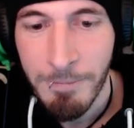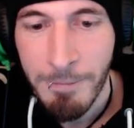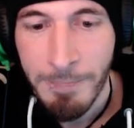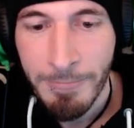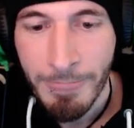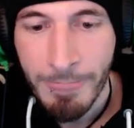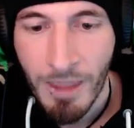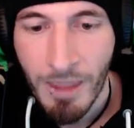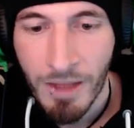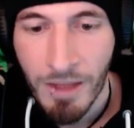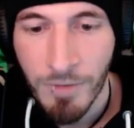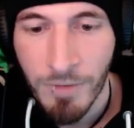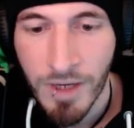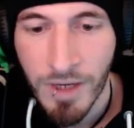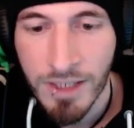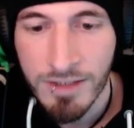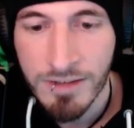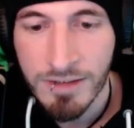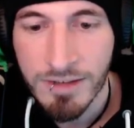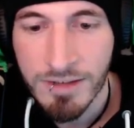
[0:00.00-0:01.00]
If I
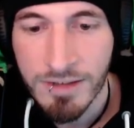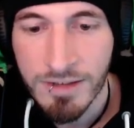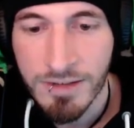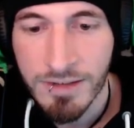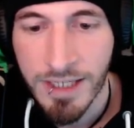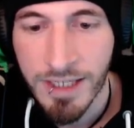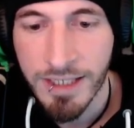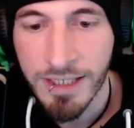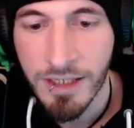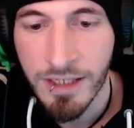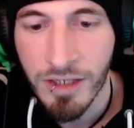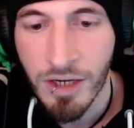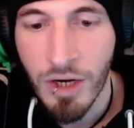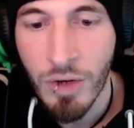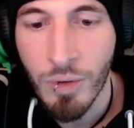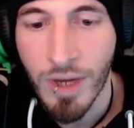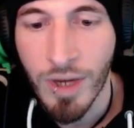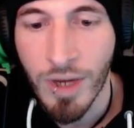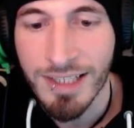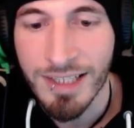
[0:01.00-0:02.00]
stay... Oh,
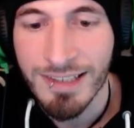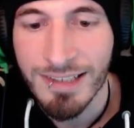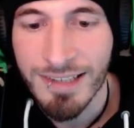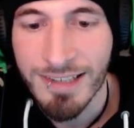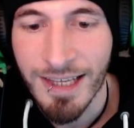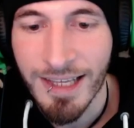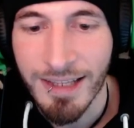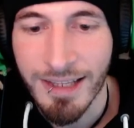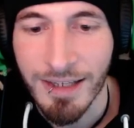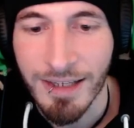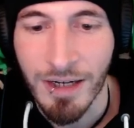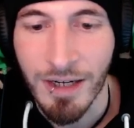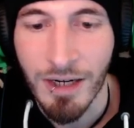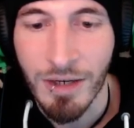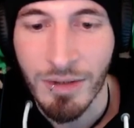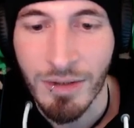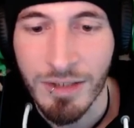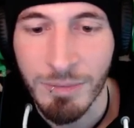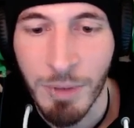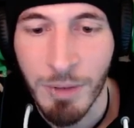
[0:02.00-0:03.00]
I can stay there. Oh,
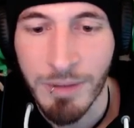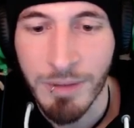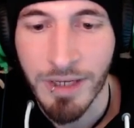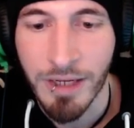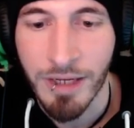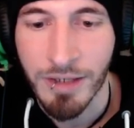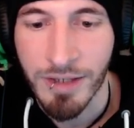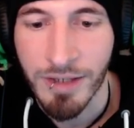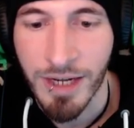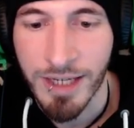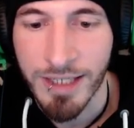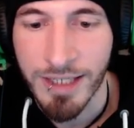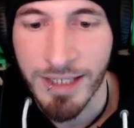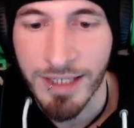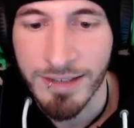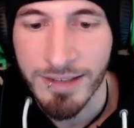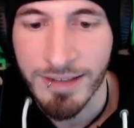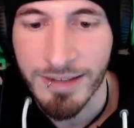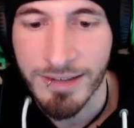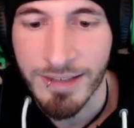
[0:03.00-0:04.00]
it's probably not a good idea
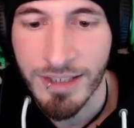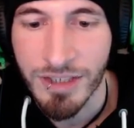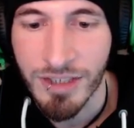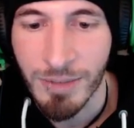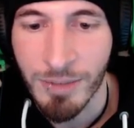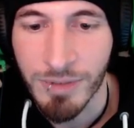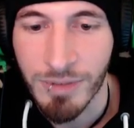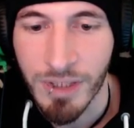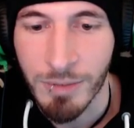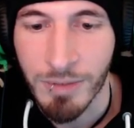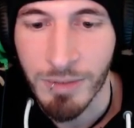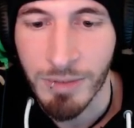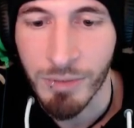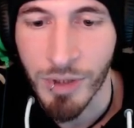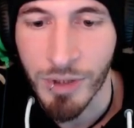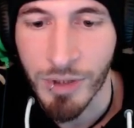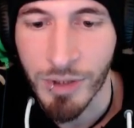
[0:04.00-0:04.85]
since he jumps on me, bro.